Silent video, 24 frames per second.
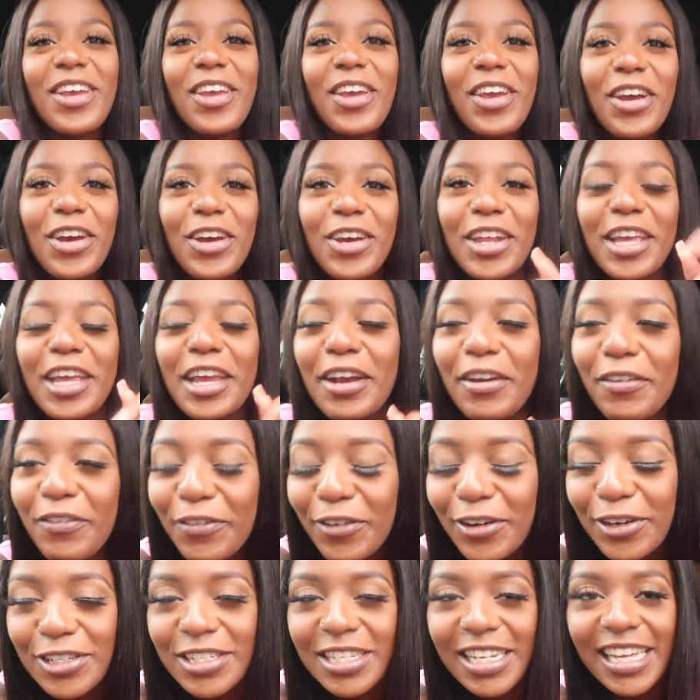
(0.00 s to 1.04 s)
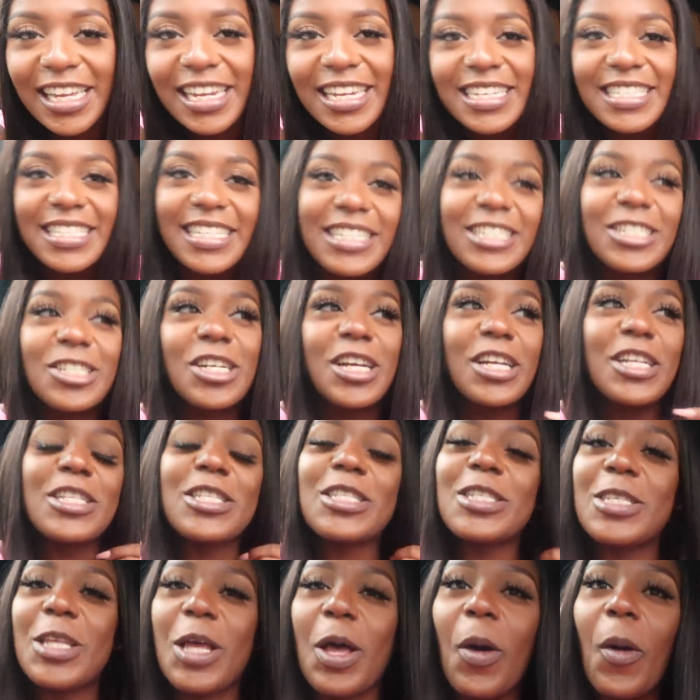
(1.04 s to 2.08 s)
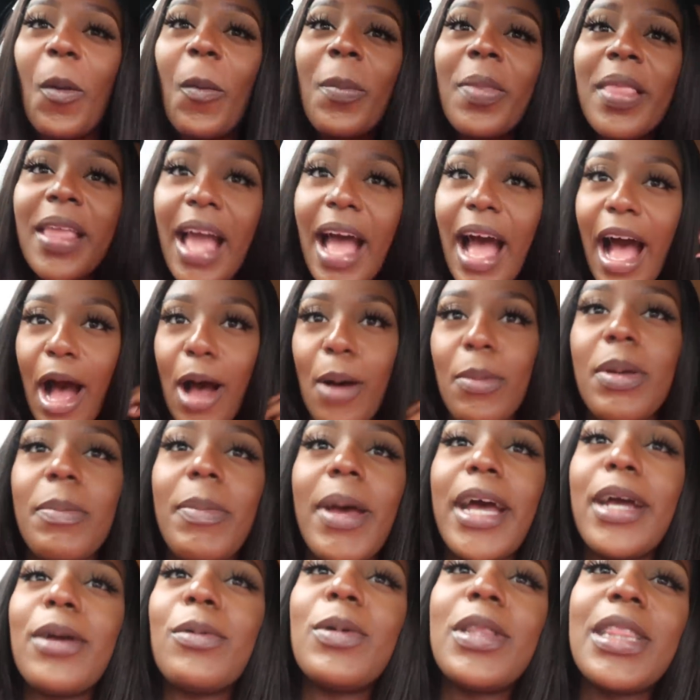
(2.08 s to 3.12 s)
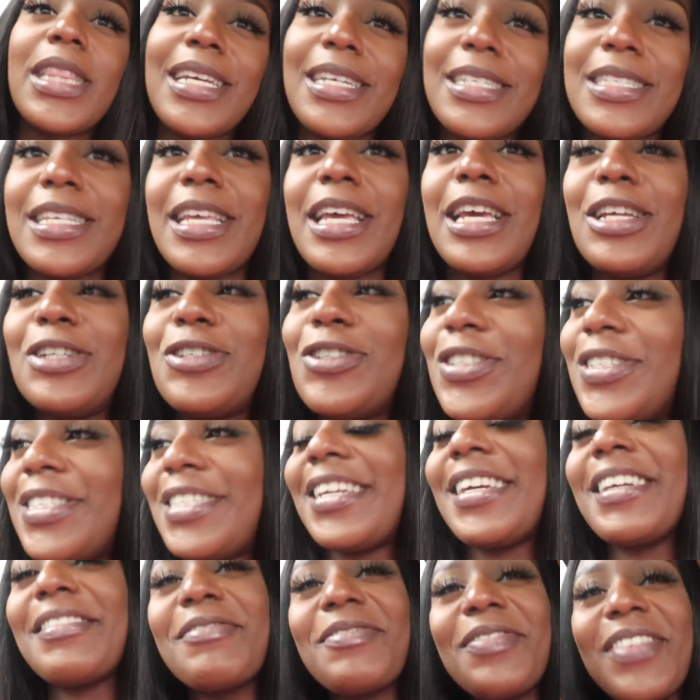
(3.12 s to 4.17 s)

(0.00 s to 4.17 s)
You heard it here first, ladies and gents. So I'll be back when things get interesting.